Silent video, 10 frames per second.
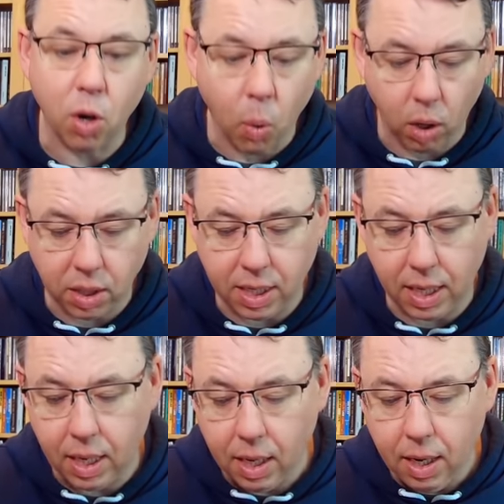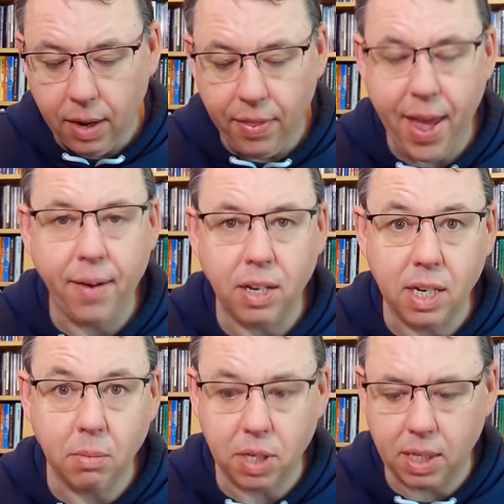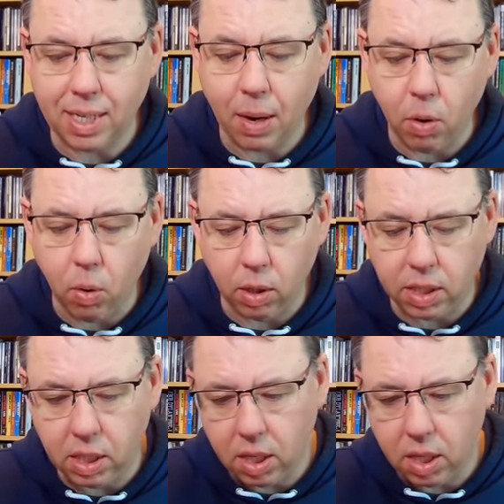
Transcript: quality there in terms of the sound quality.